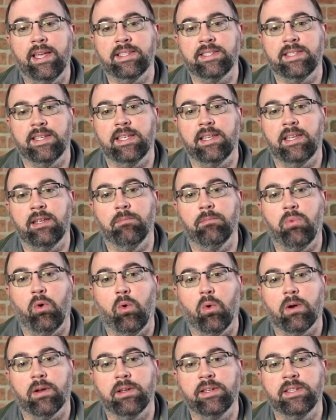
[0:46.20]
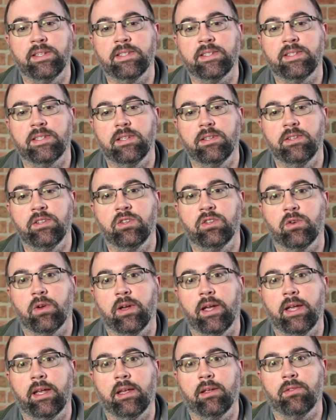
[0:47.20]
is it important
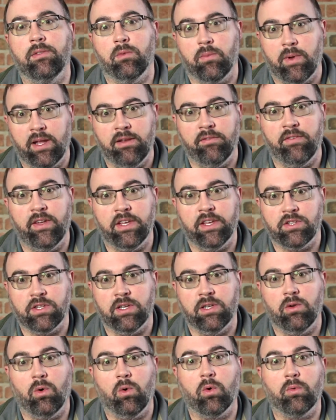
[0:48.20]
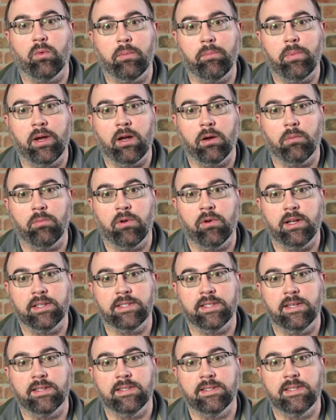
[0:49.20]
during the renovation or repair
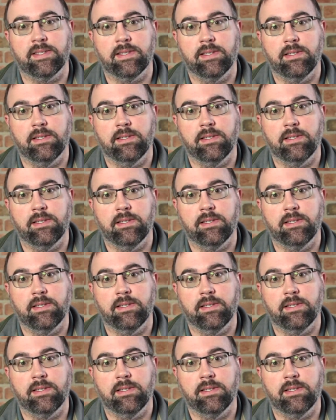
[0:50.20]
process?